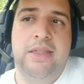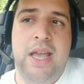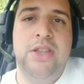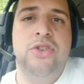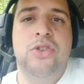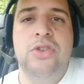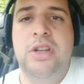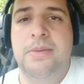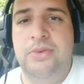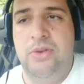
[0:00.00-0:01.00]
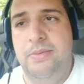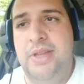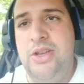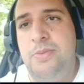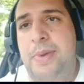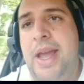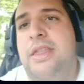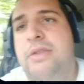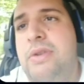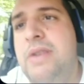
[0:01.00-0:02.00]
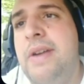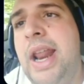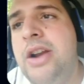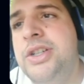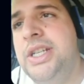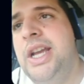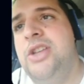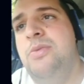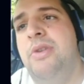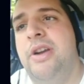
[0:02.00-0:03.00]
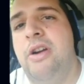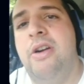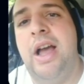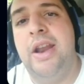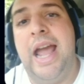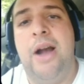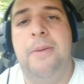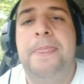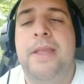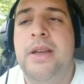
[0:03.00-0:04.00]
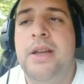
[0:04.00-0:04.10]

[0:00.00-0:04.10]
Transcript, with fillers: Then you Union Absorb. Then you pay 3 red energy, and you bring her out. Now,